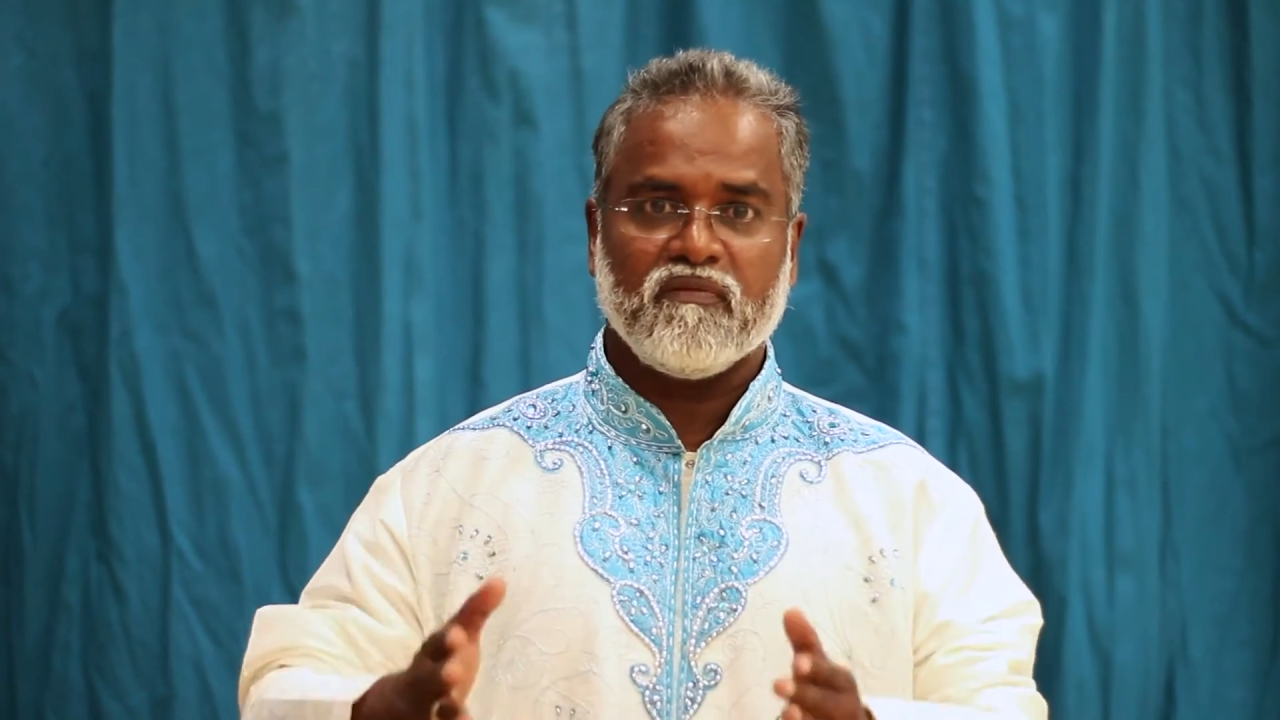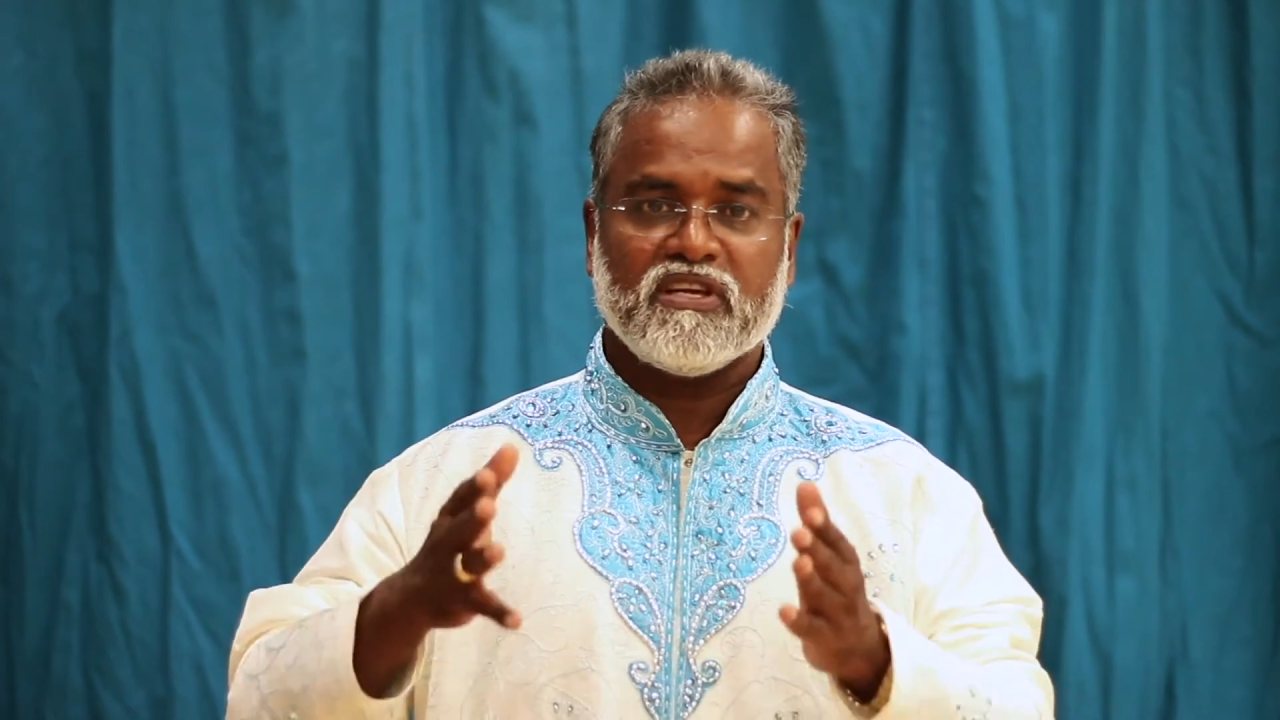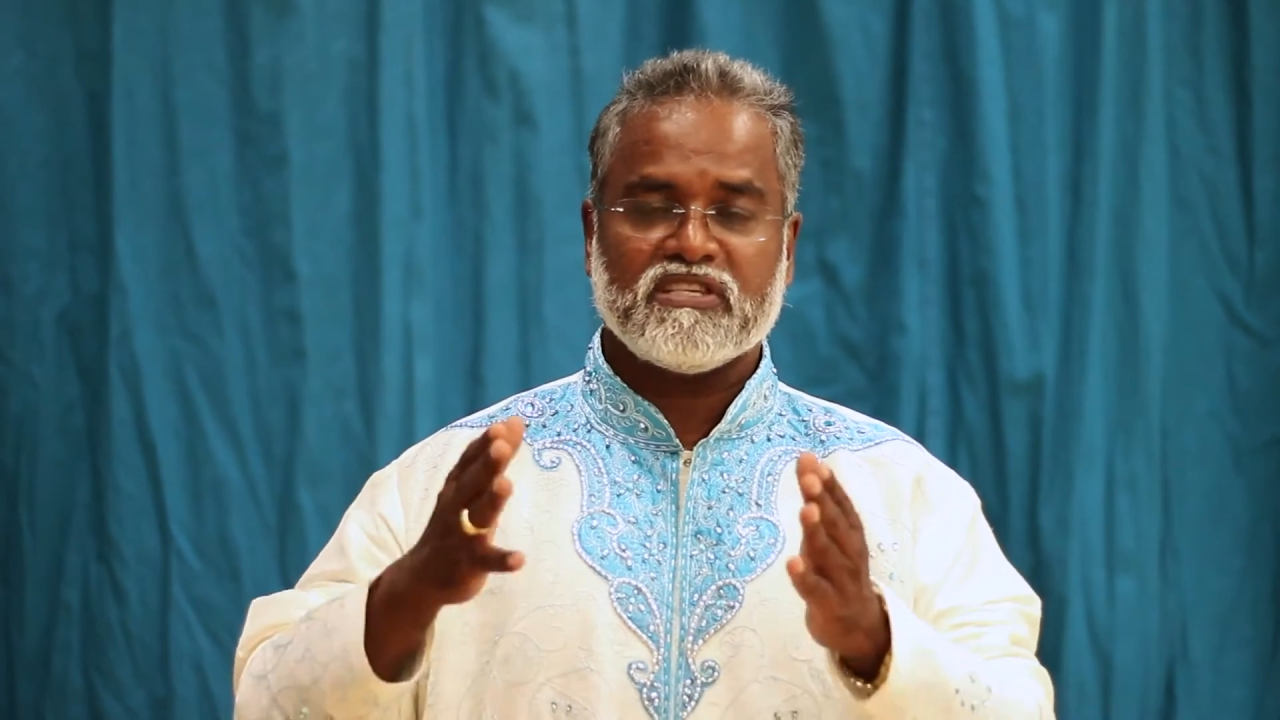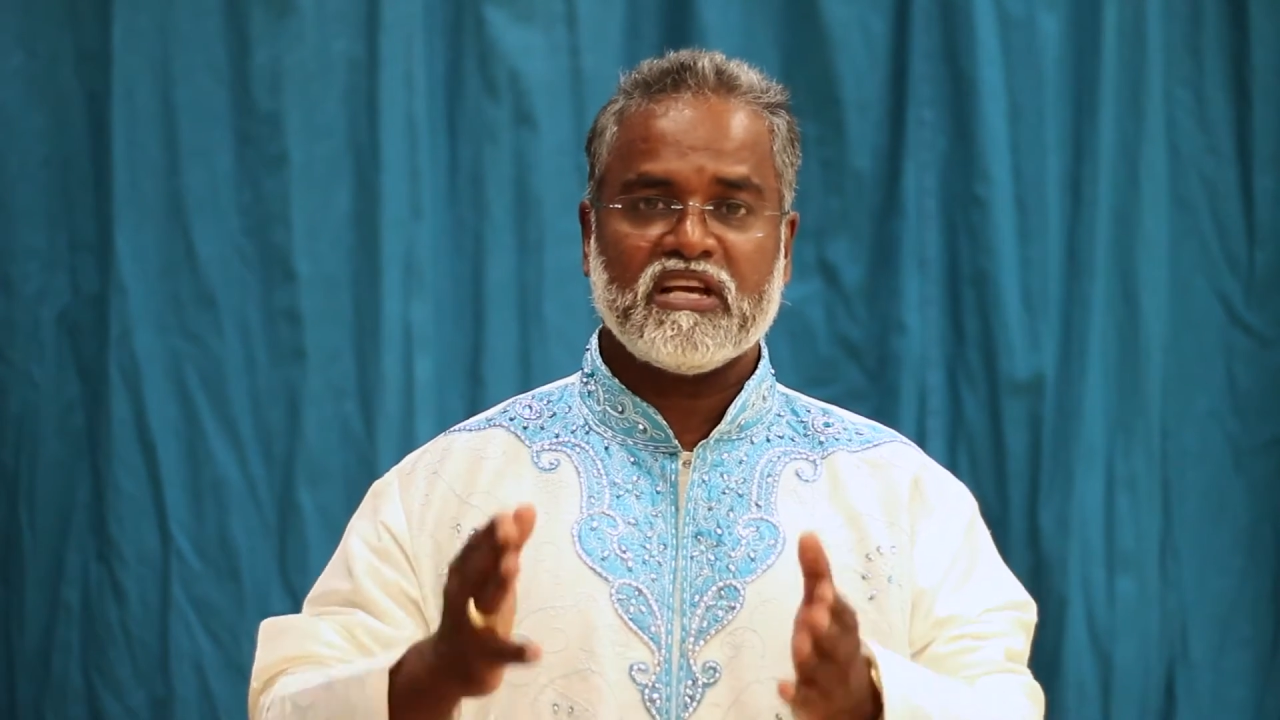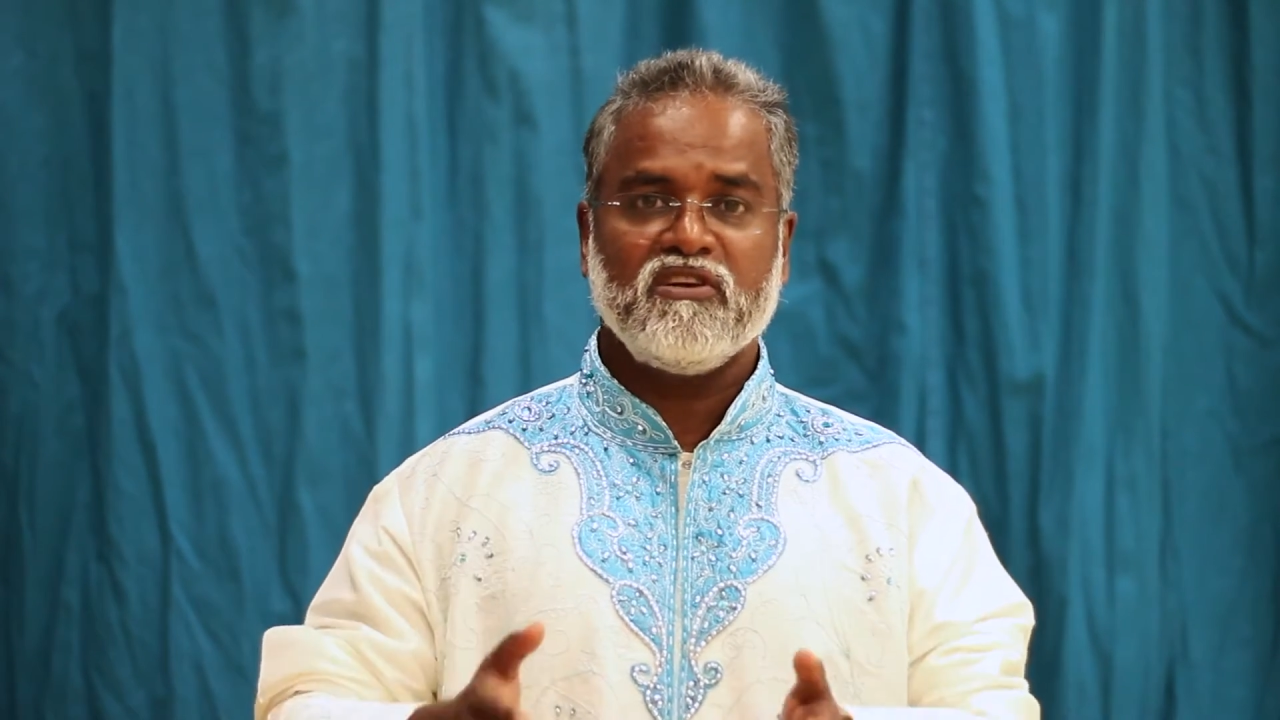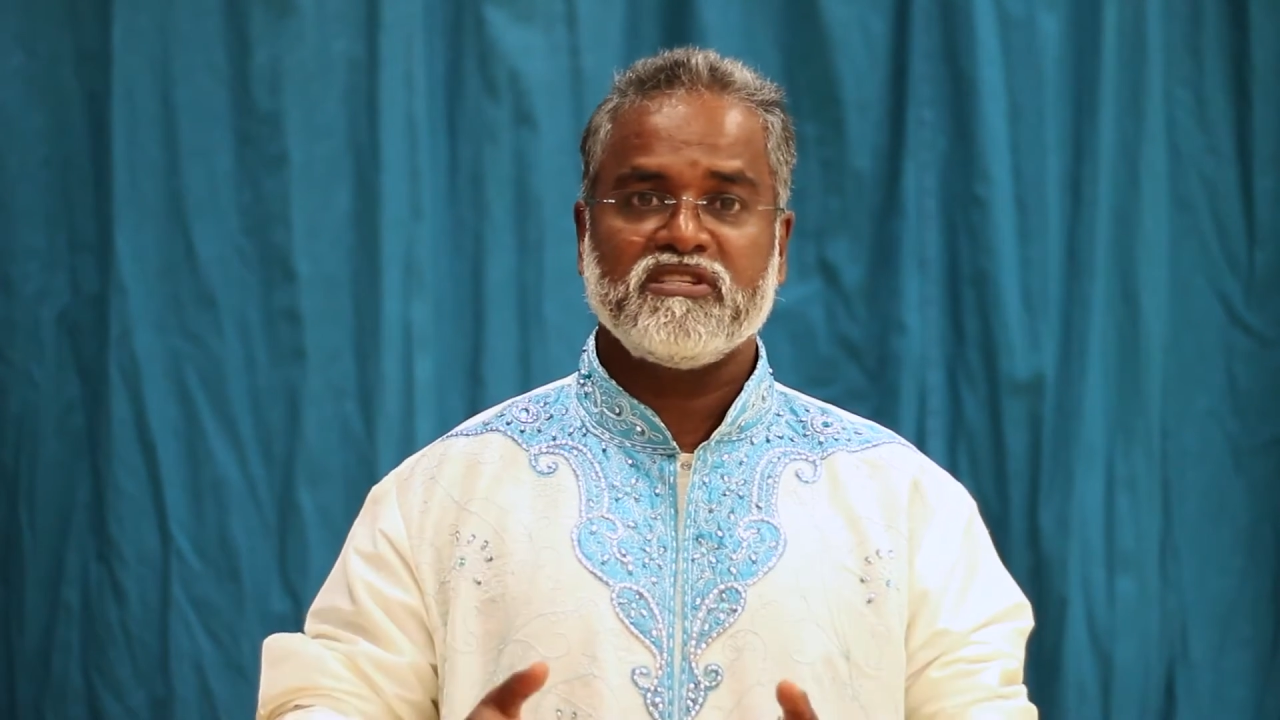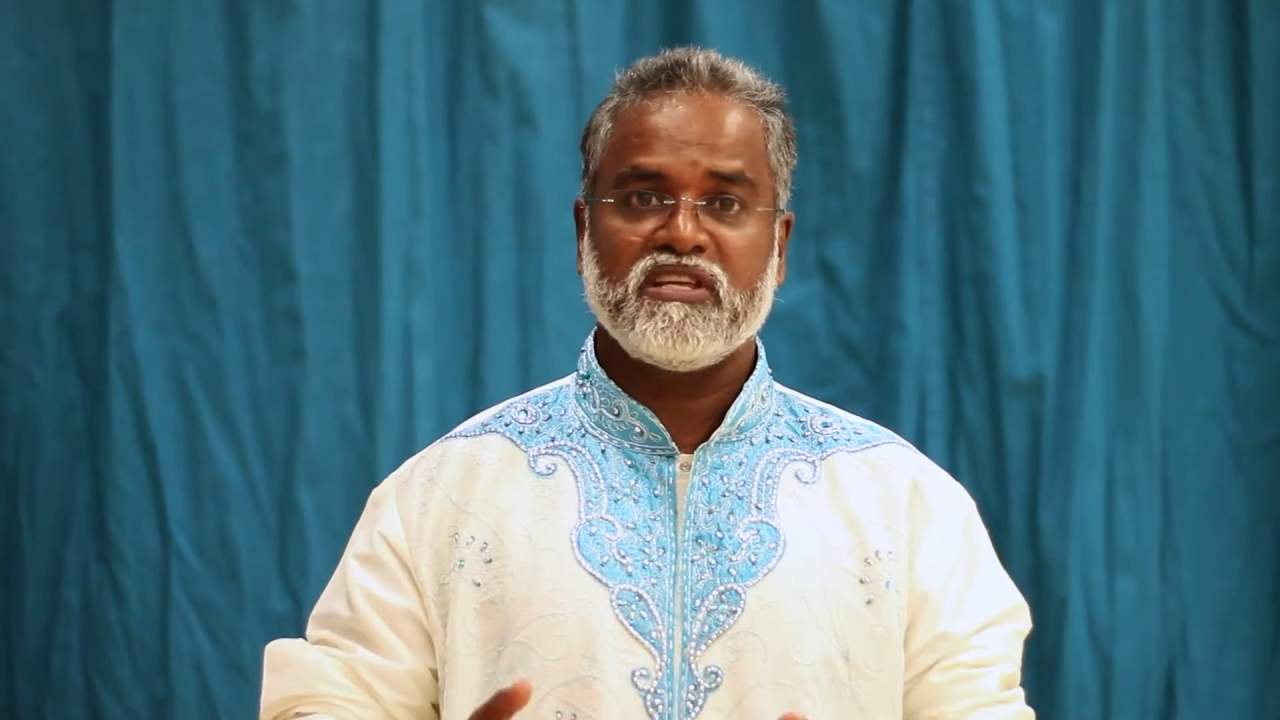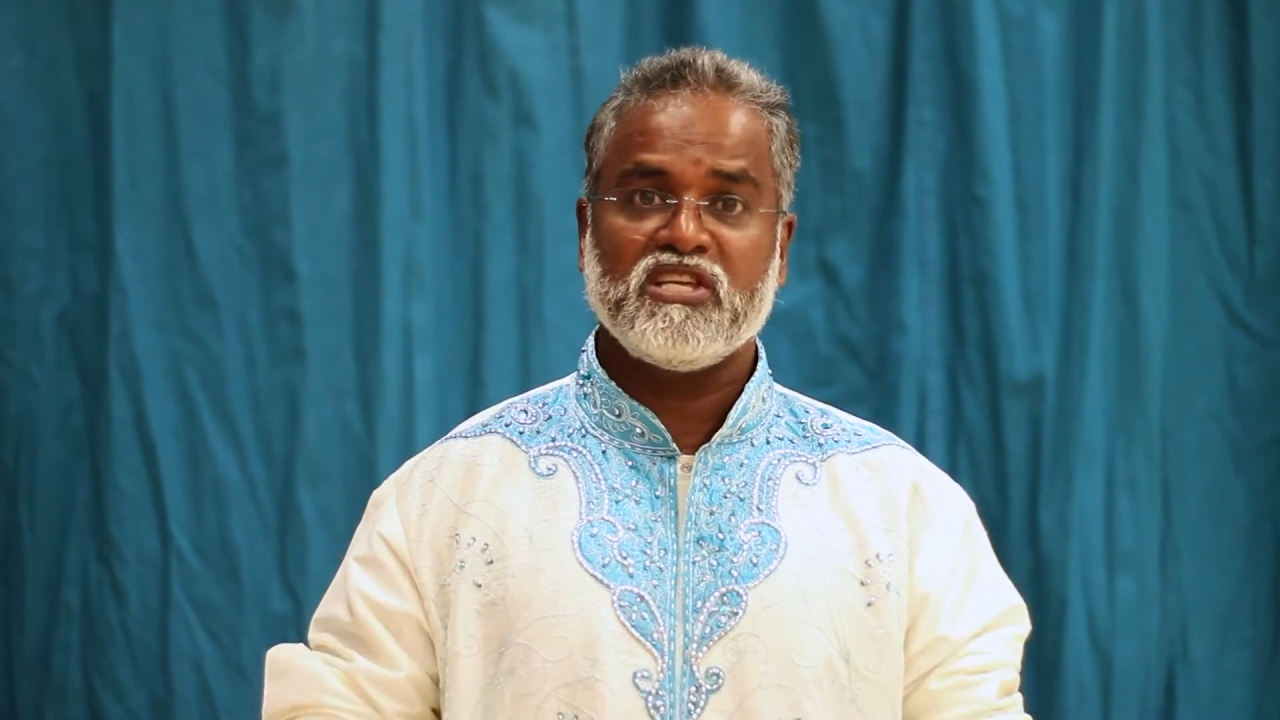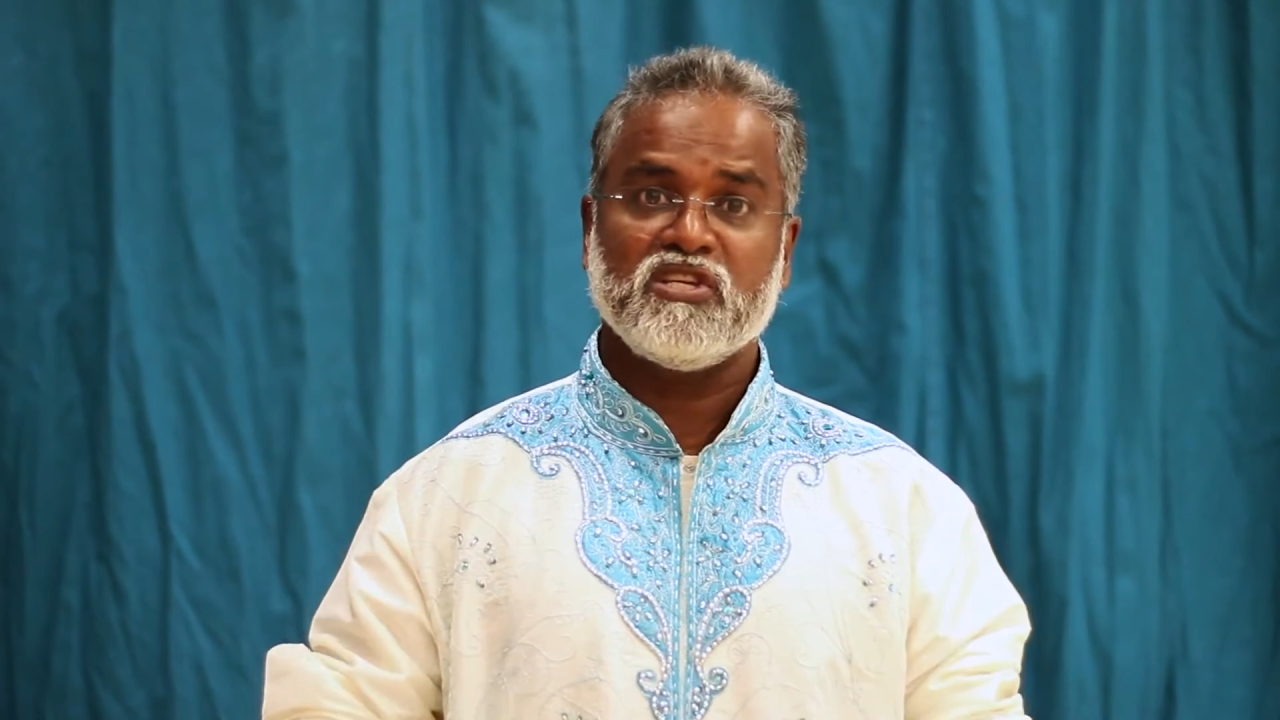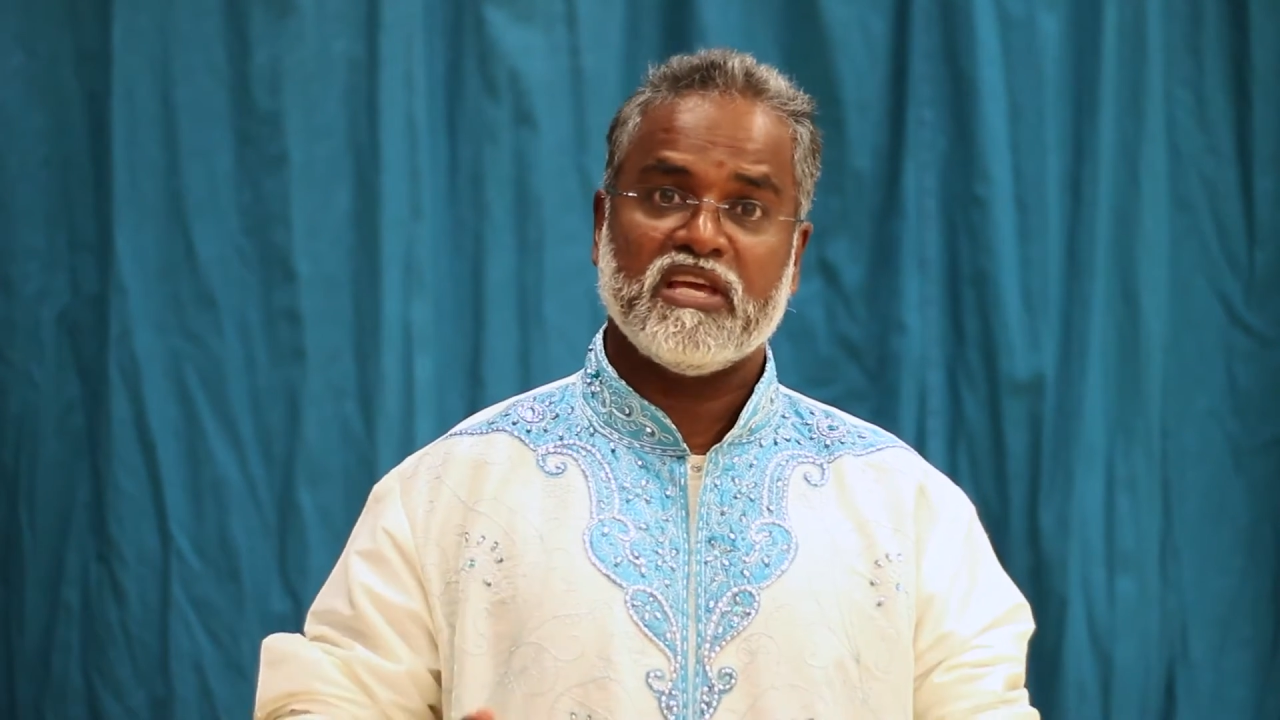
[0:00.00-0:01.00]
The second
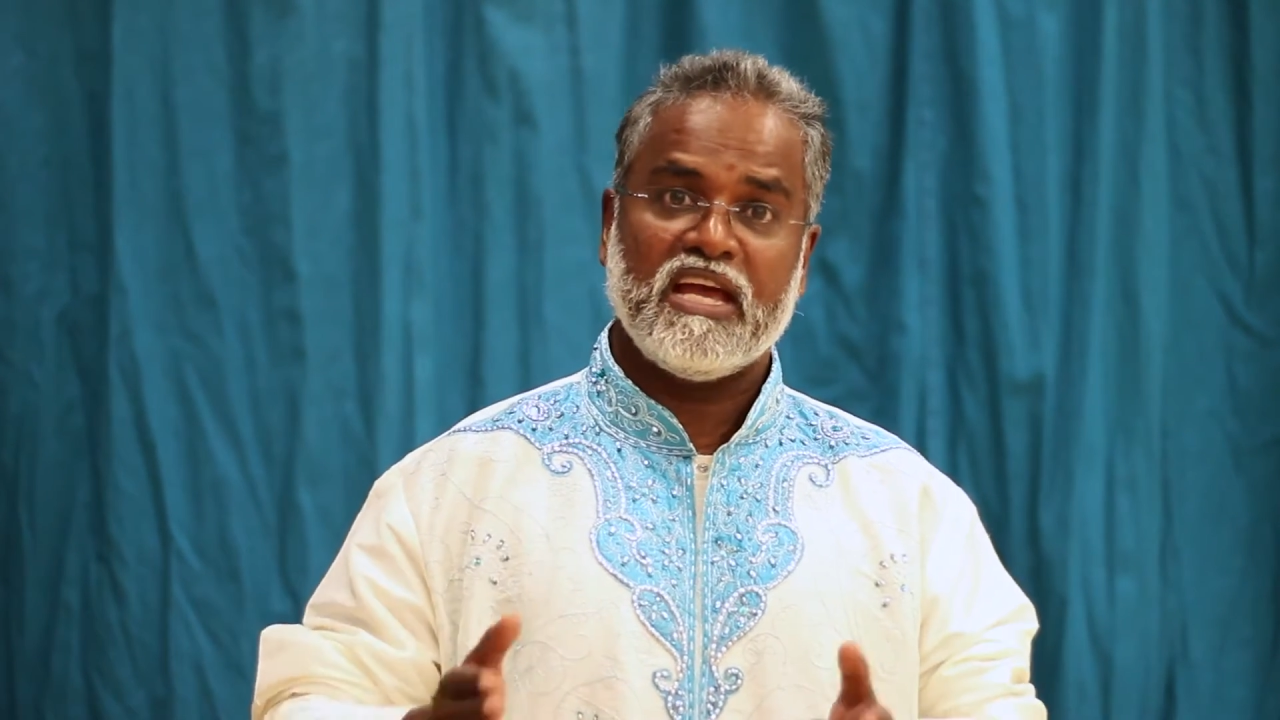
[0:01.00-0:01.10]
stage is